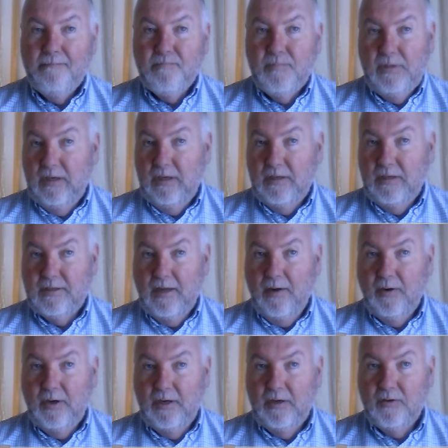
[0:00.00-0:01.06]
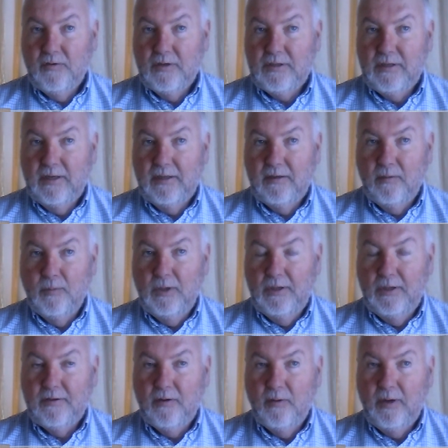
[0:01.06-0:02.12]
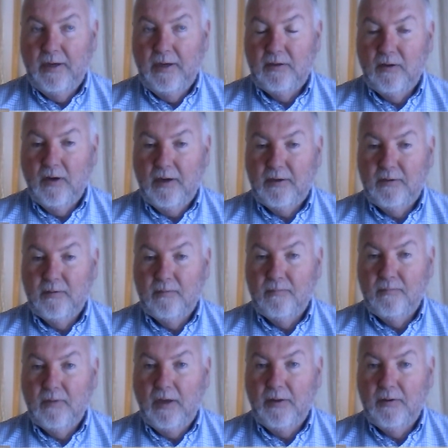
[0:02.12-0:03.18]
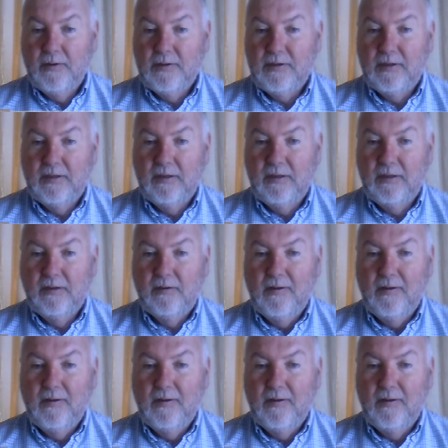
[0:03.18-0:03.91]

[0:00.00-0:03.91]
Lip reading: And it sounded interesting to me, so I talked to others in the